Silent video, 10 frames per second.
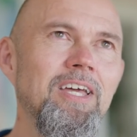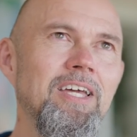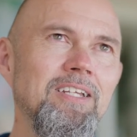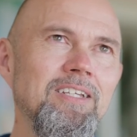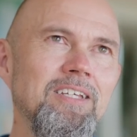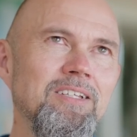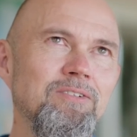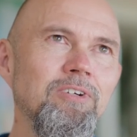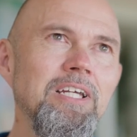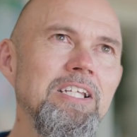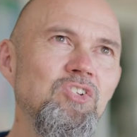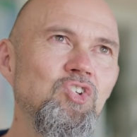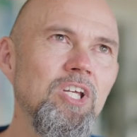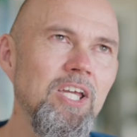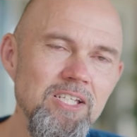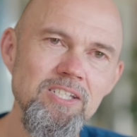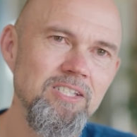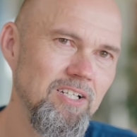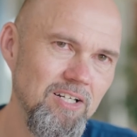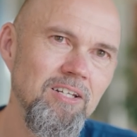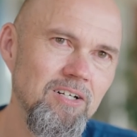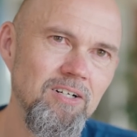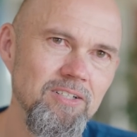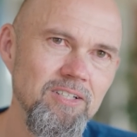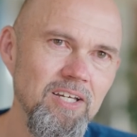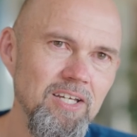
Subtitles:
and it really changed it a lot,